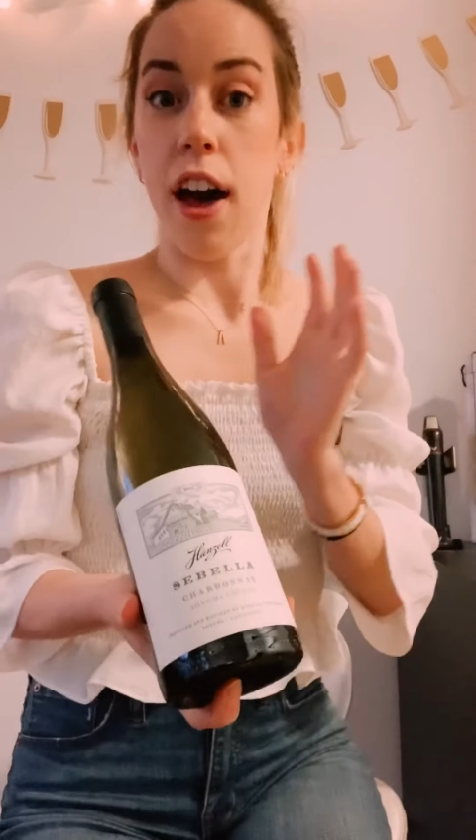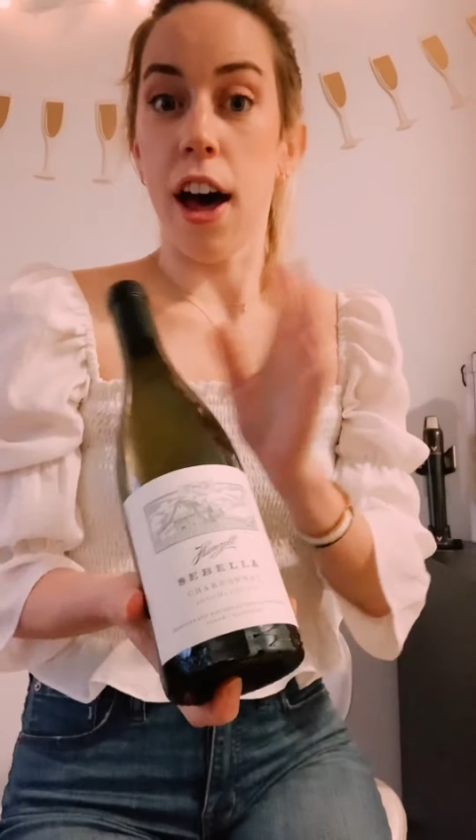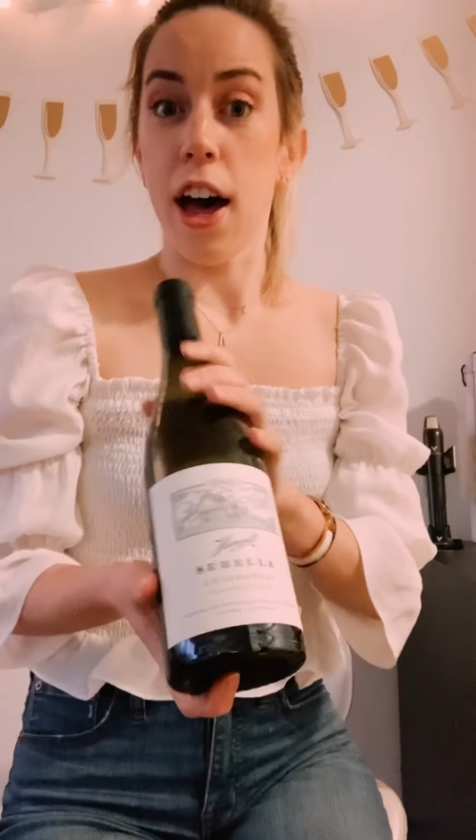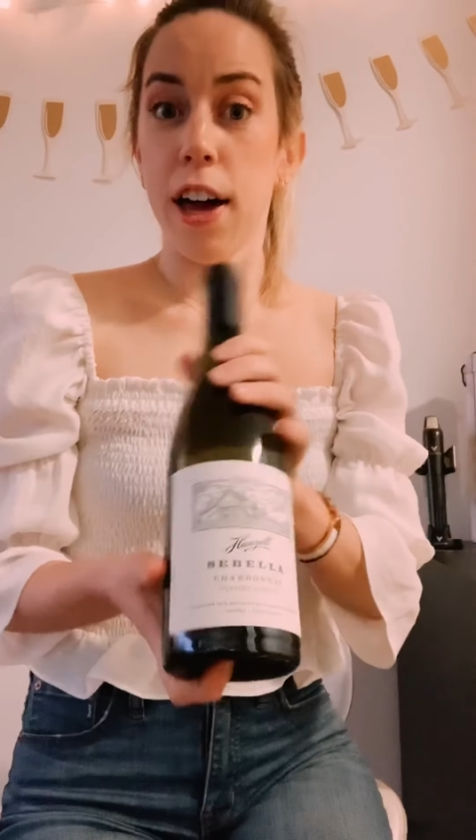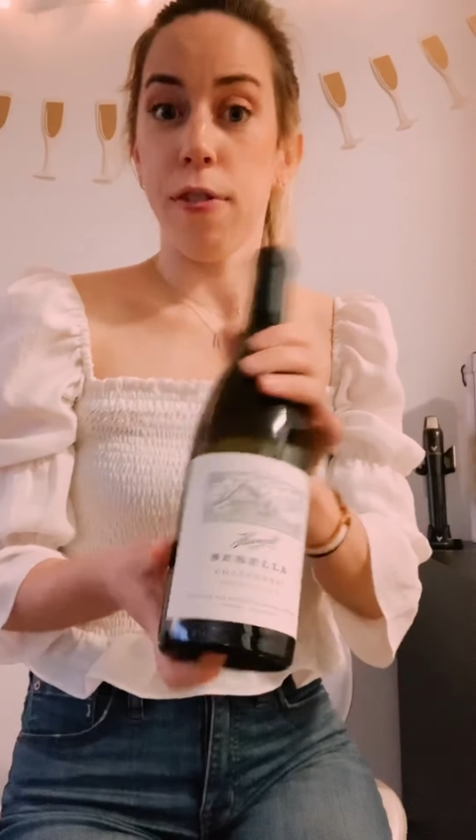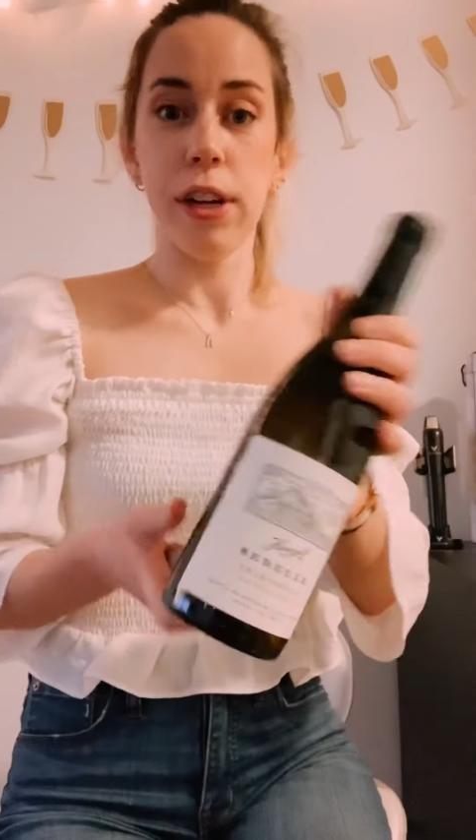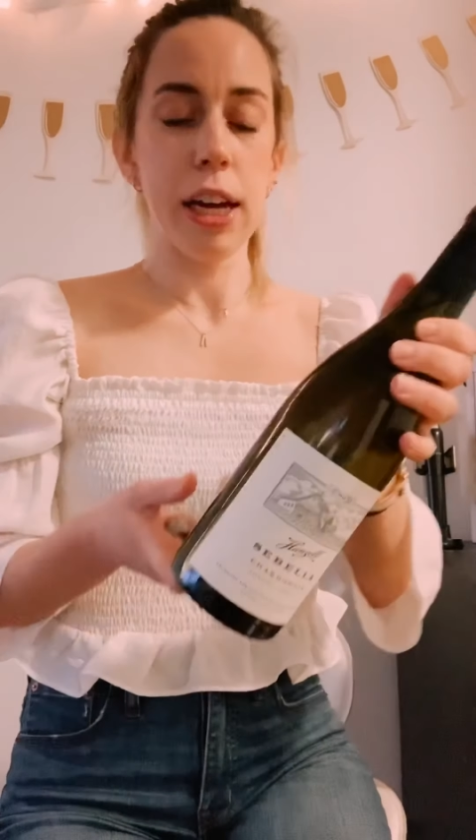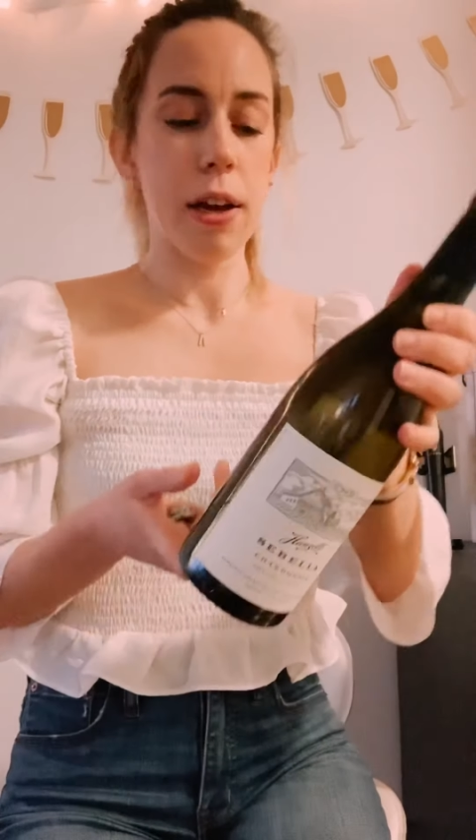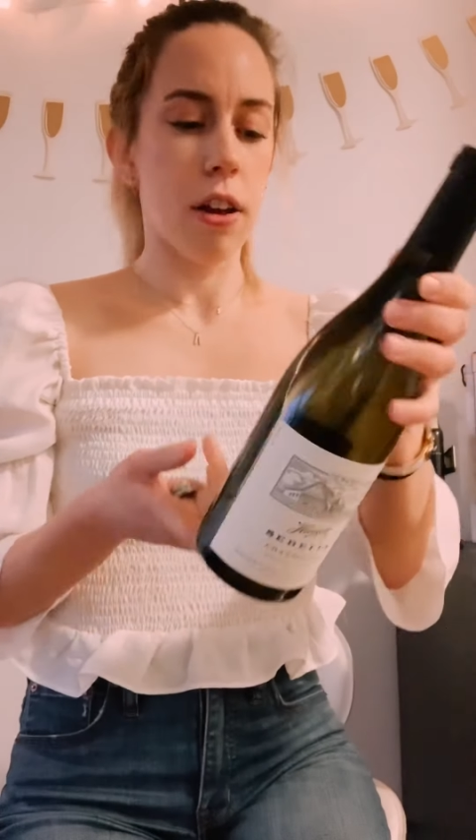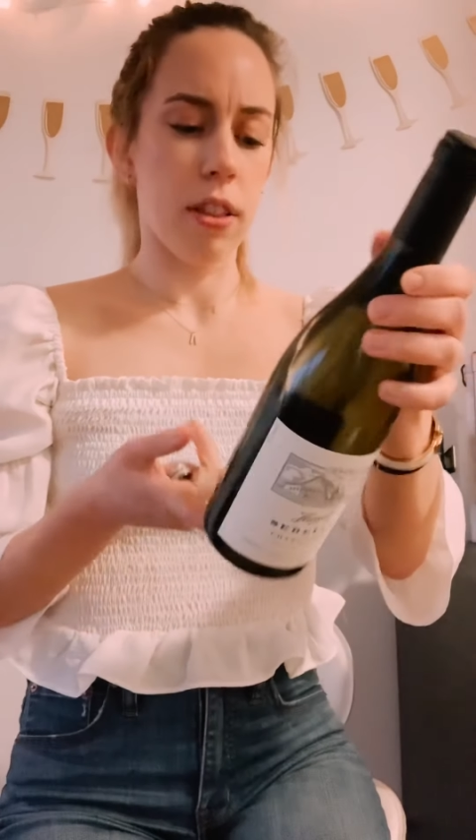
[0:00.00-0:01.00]
I
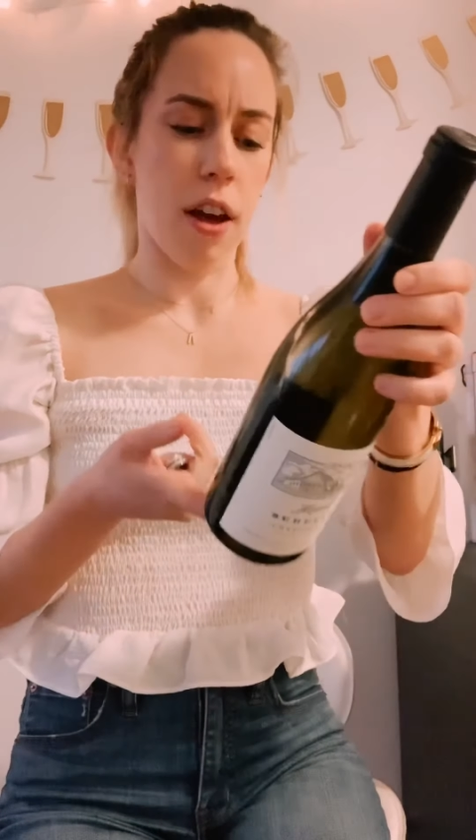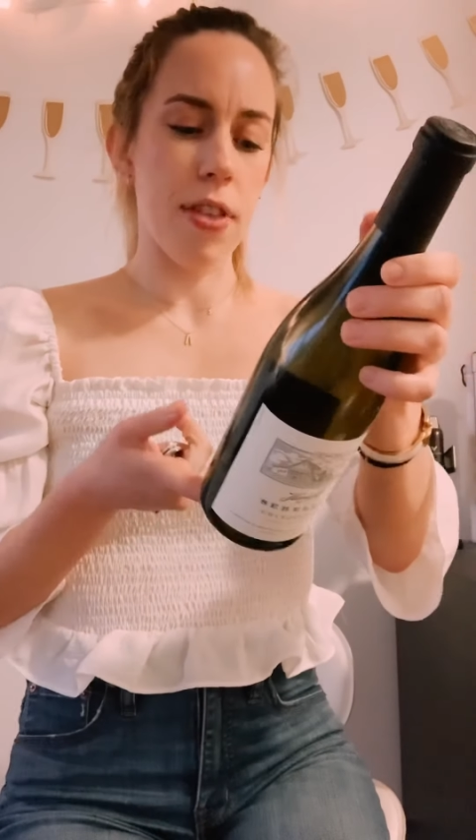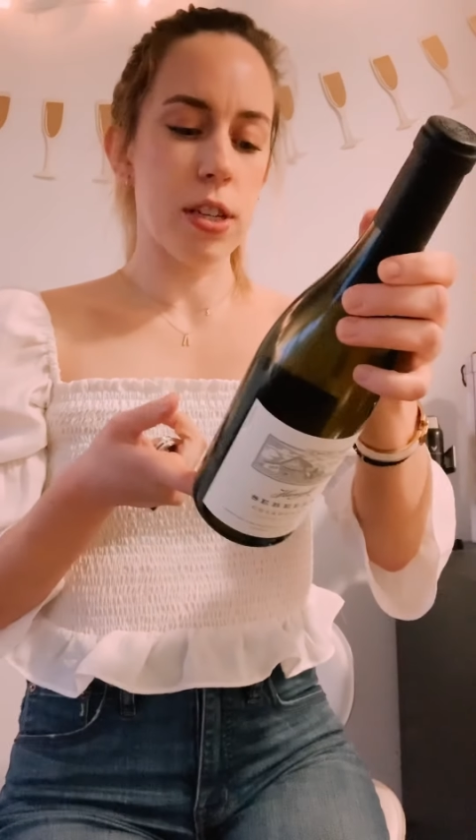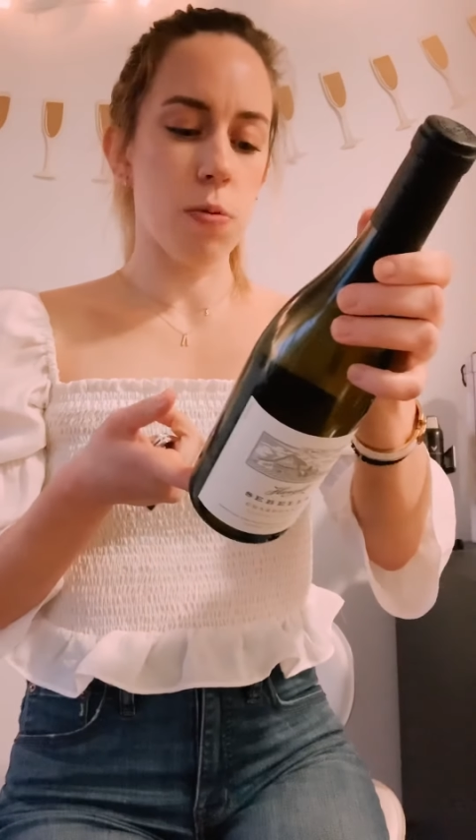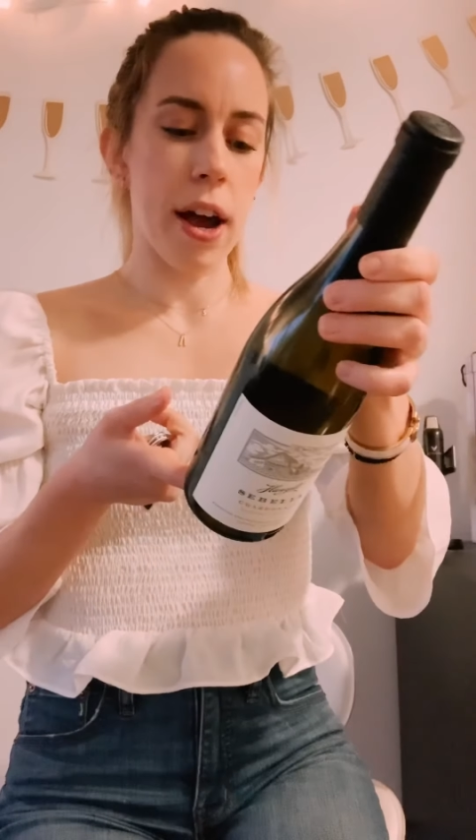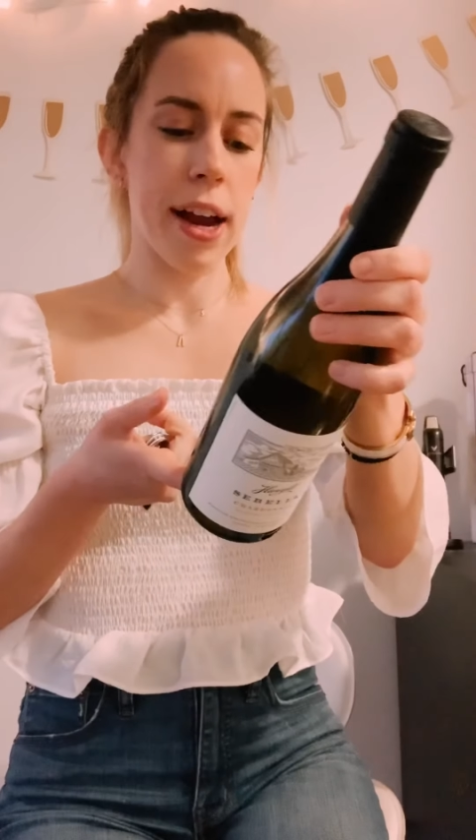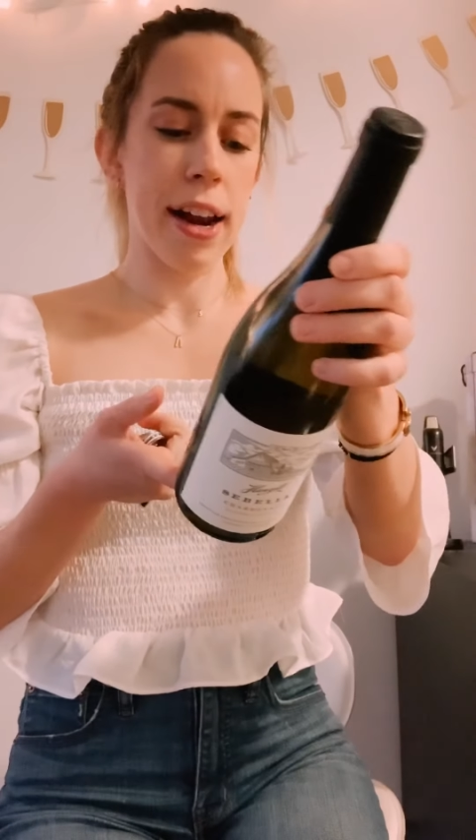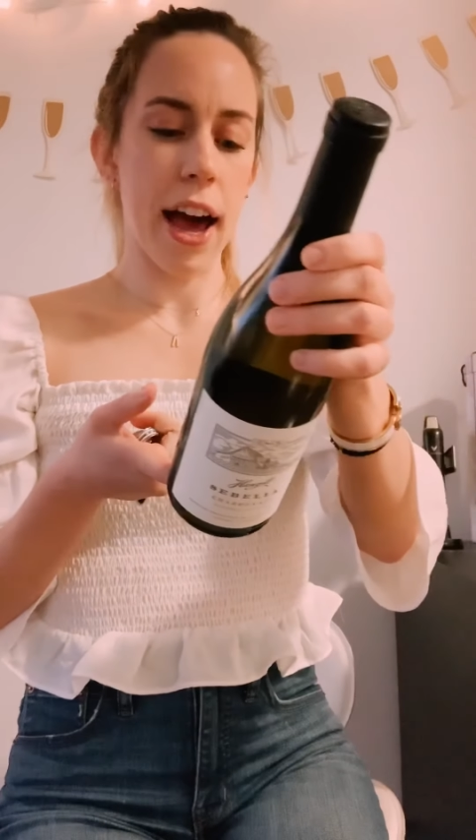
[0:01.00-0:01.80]
really love this wine.